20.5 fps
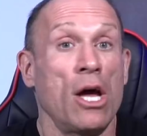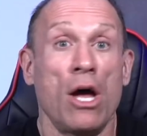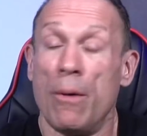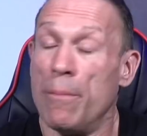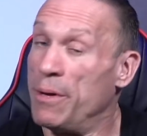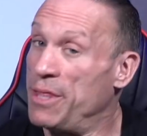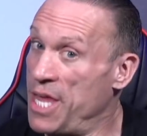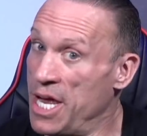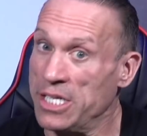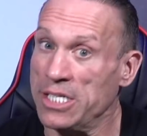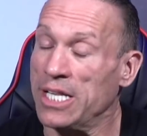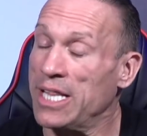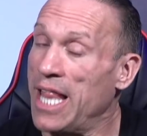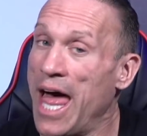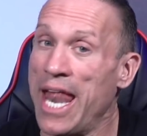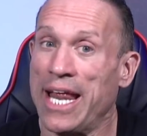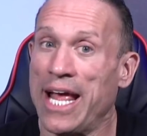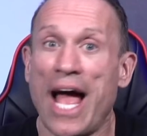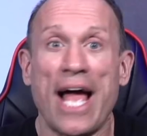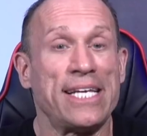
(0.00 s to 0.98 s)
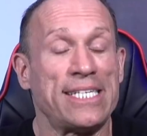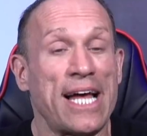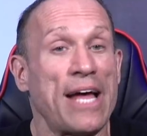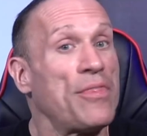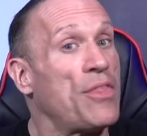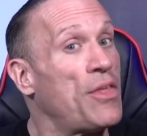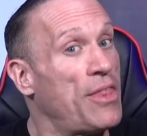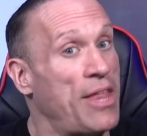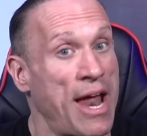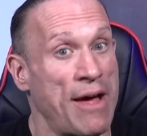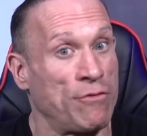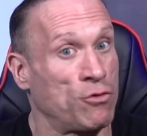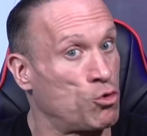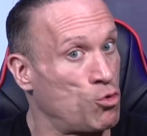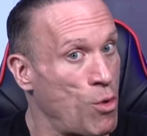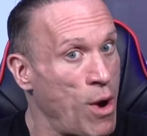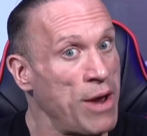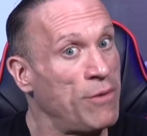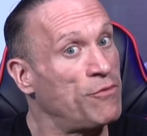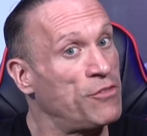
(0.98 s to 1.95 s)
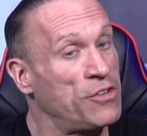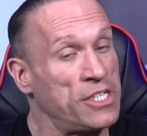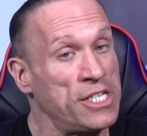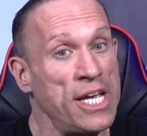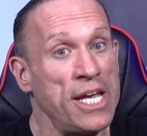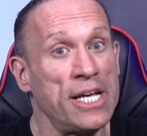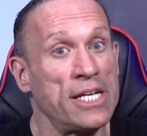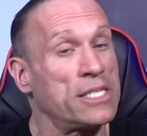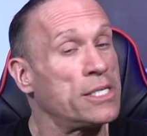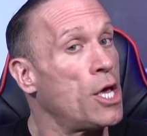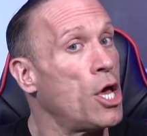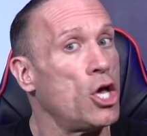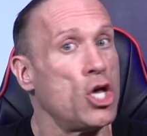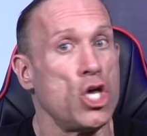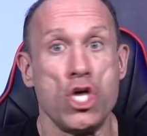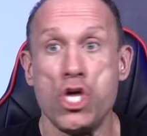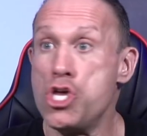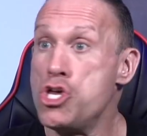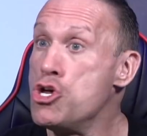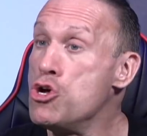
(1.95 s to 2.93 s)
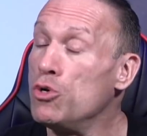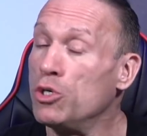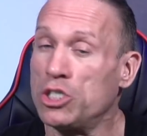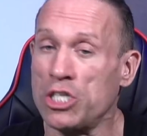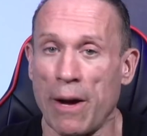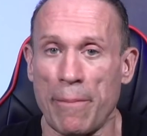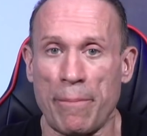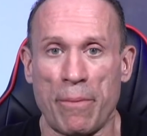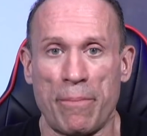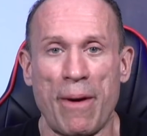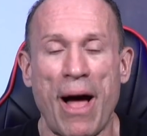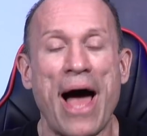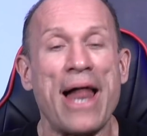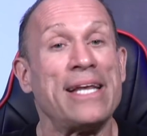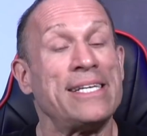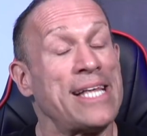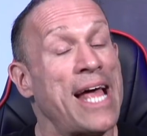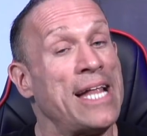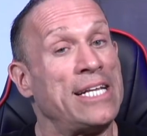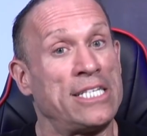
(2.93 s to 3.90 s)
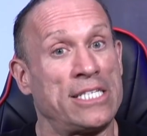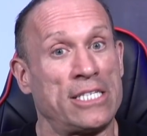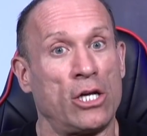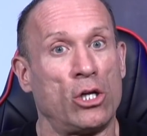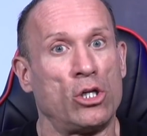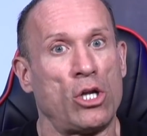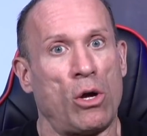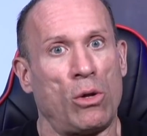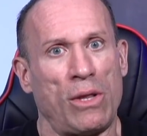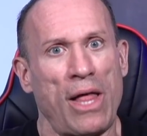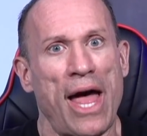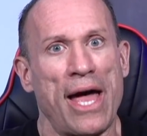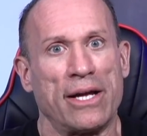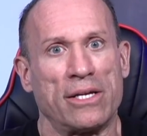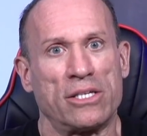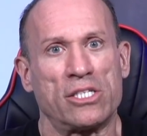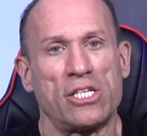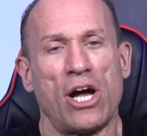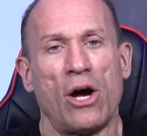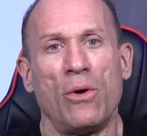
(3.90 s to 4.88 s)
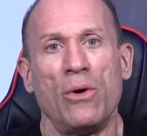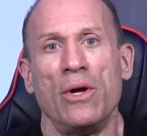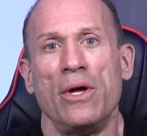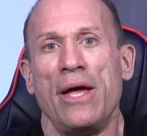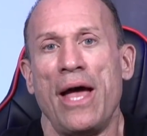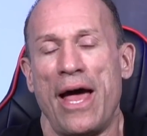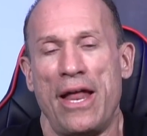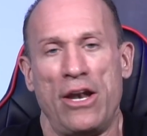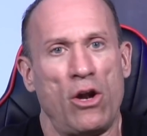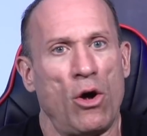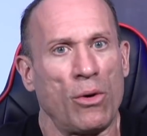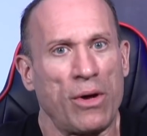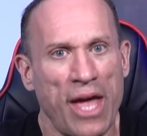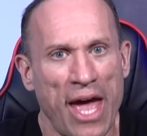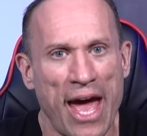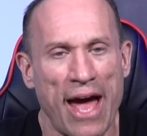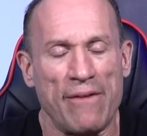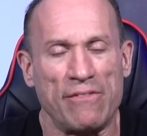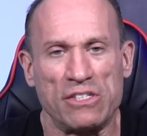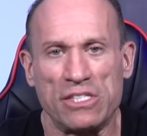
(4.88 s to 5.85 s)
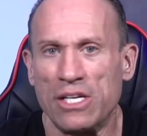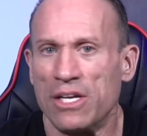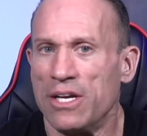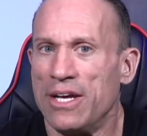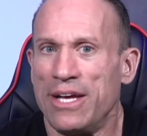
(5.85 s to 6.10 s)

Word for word: But there's a lot of guys out there that have great physiques, huge upper bodies, and still no legs, so, and no calves.